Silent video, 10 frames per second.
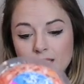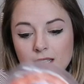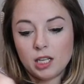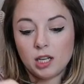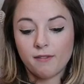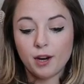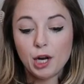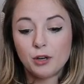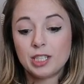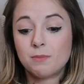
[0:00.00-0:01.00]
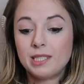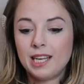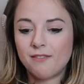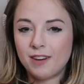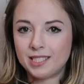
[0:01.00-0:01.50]
It's gonna look very
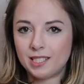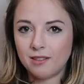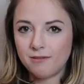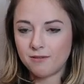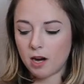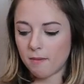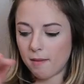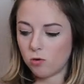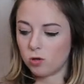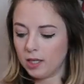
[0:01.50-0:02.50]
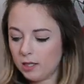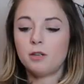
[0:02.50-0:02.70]
Christmassy and festive on my board.